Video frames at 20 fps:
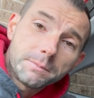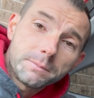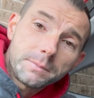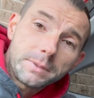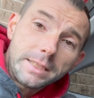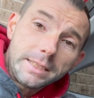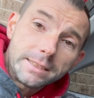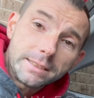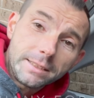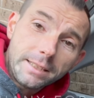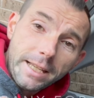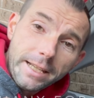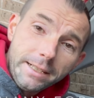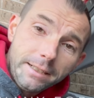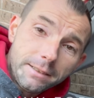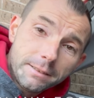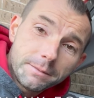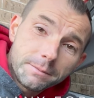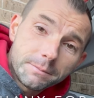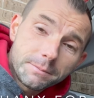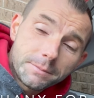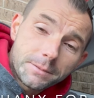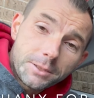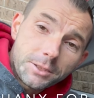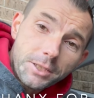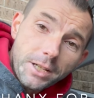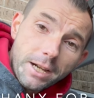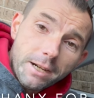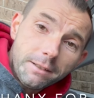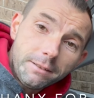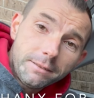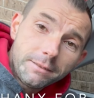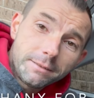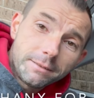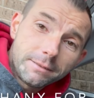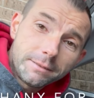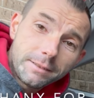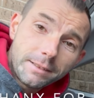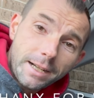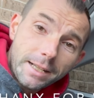please like, share,
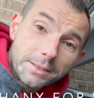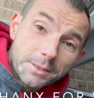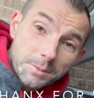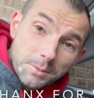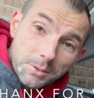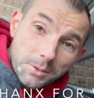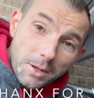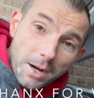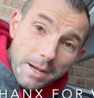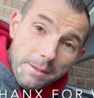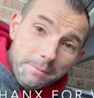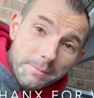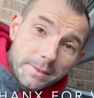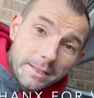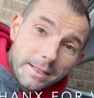and subscribe.